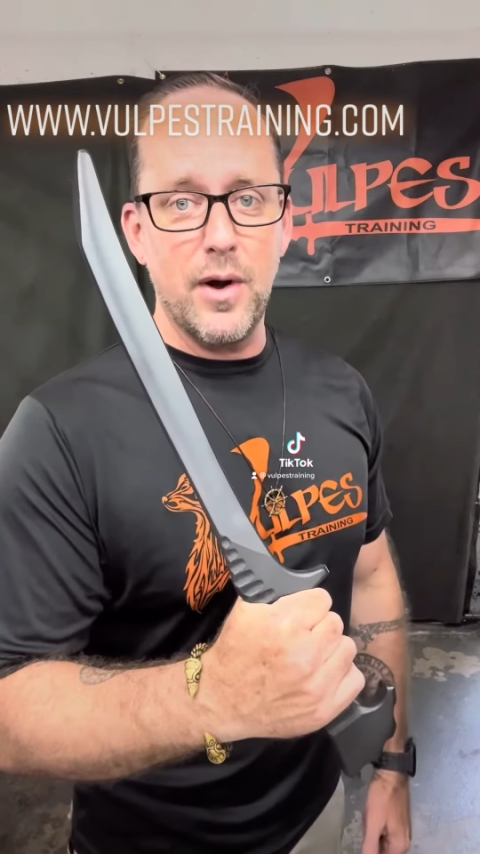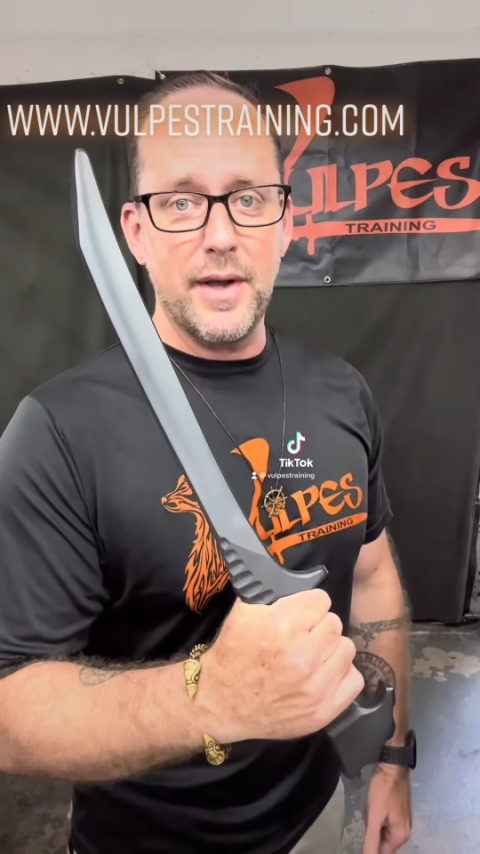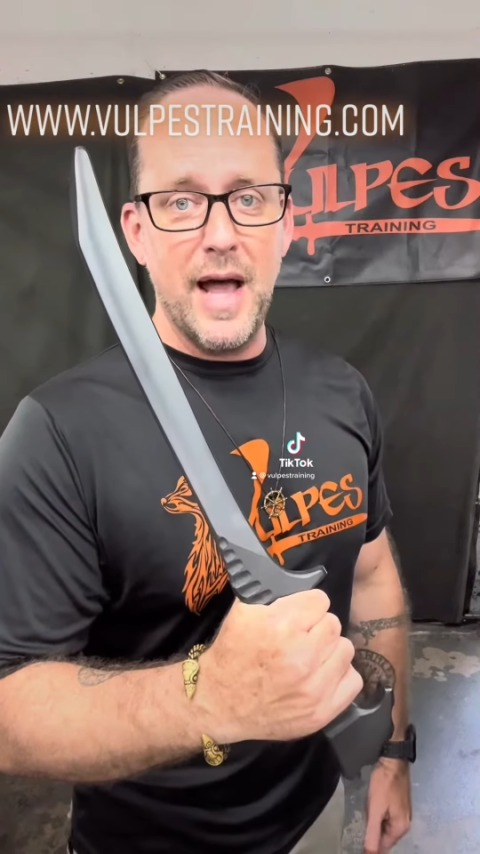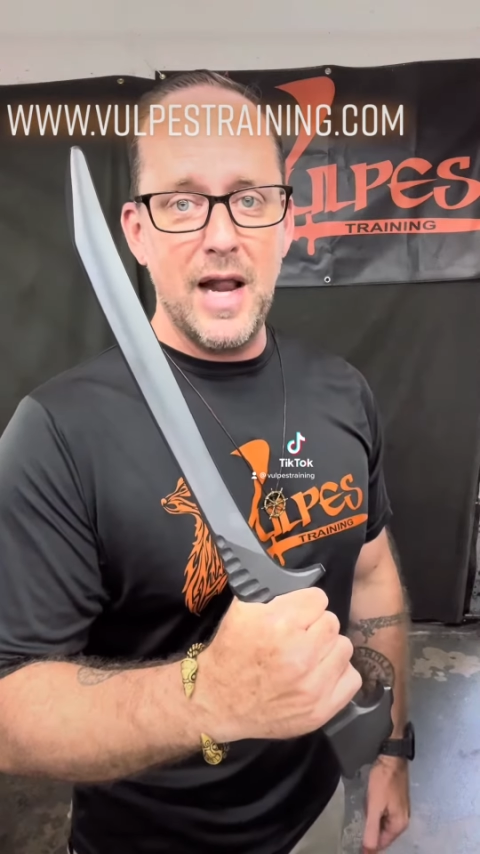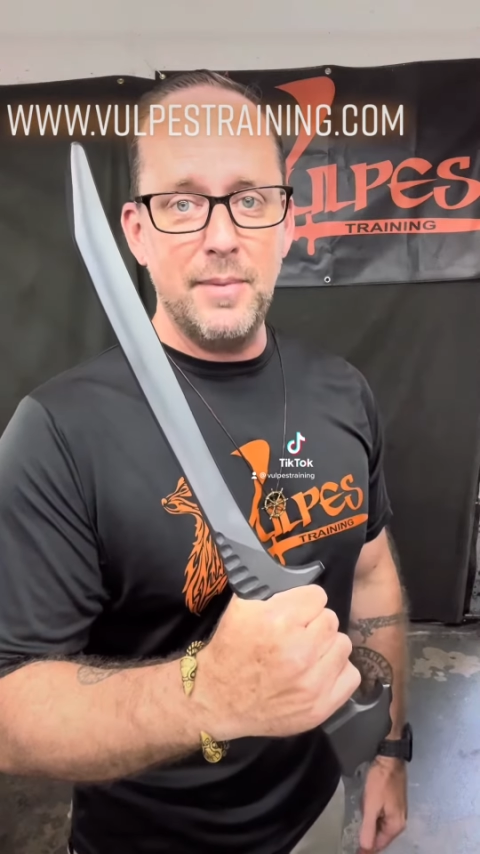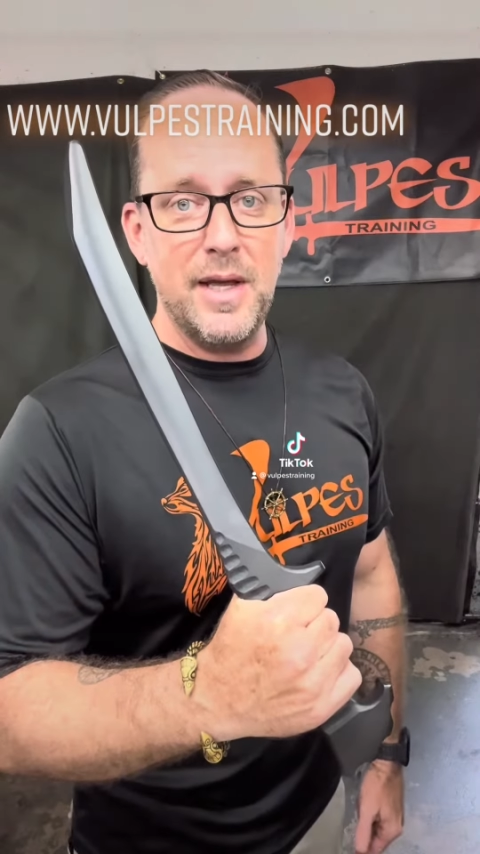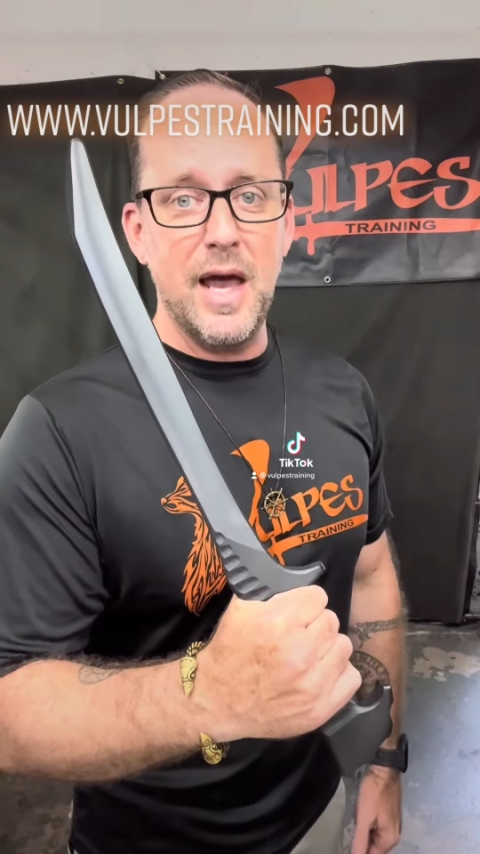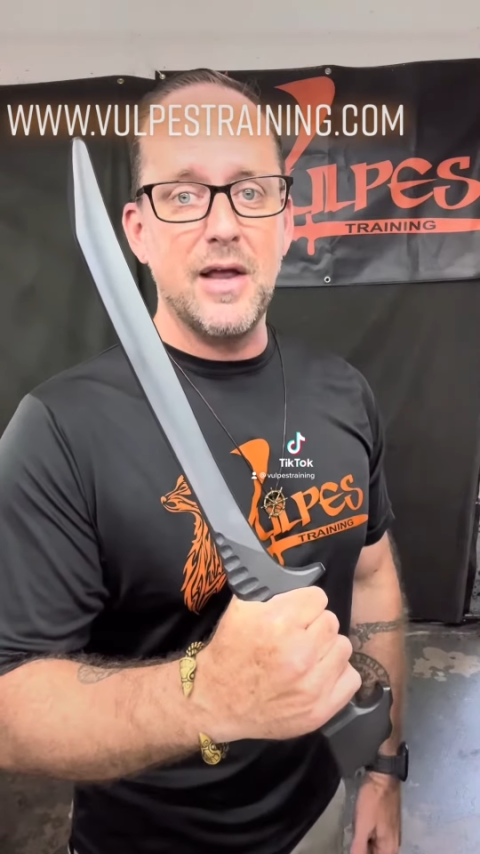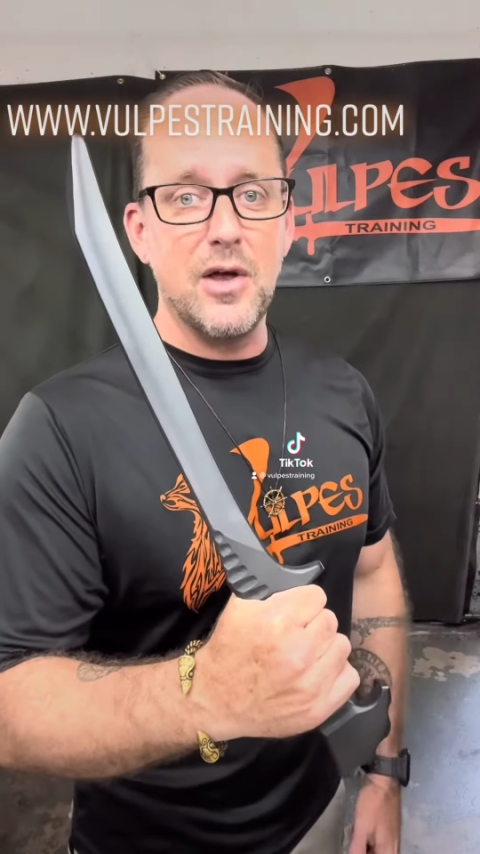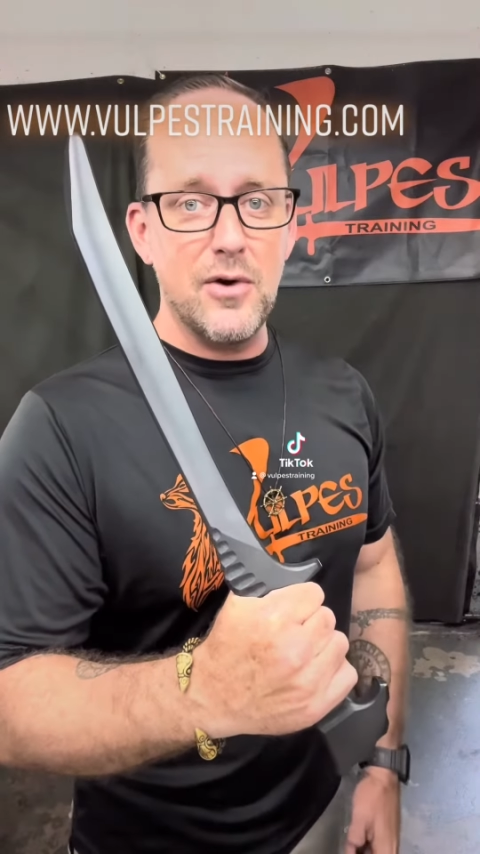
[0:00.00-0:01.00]
Academy
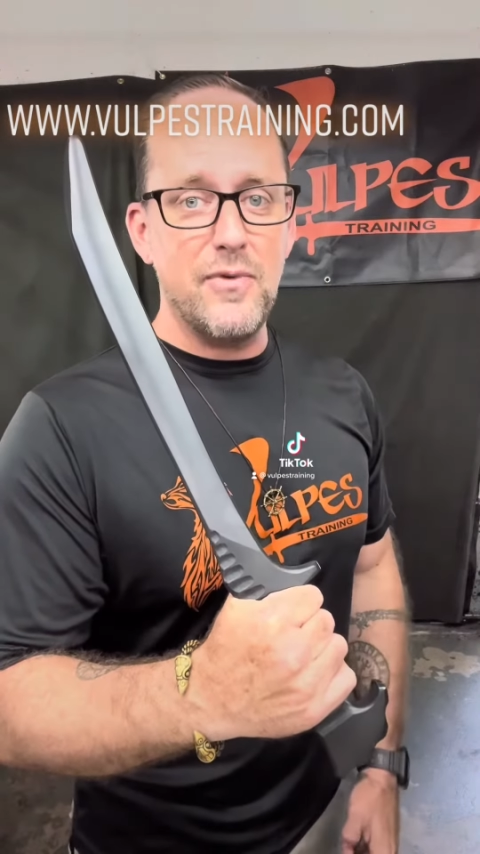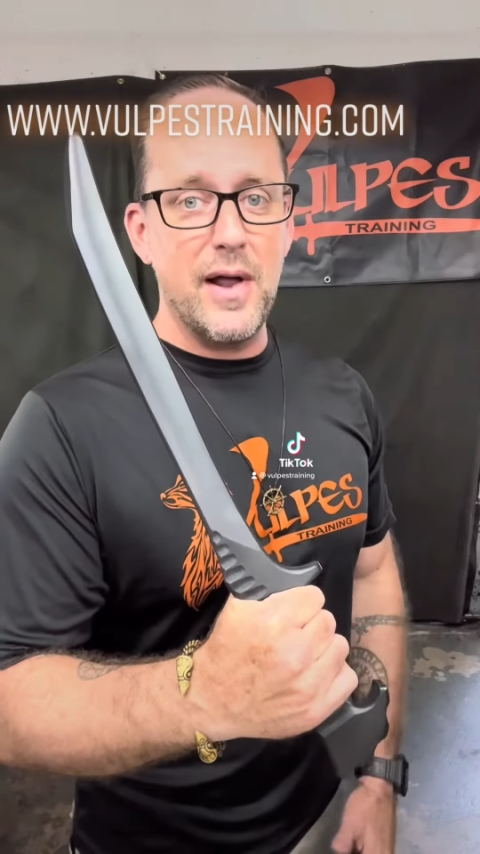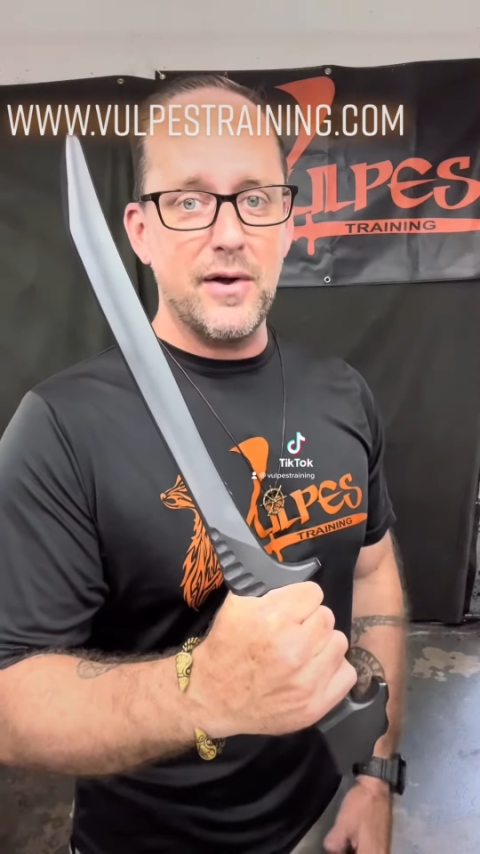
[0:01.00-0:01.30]
and Gunfighter